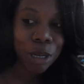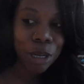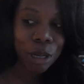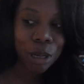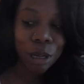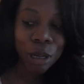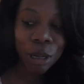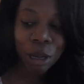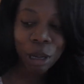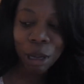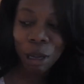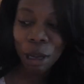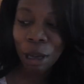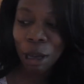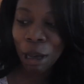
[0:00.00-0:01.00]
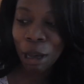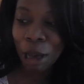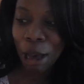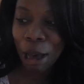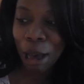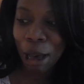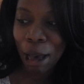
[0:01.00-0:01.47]

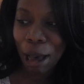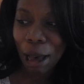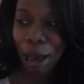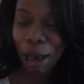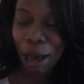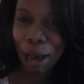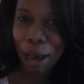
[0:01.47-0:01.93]
[no speech]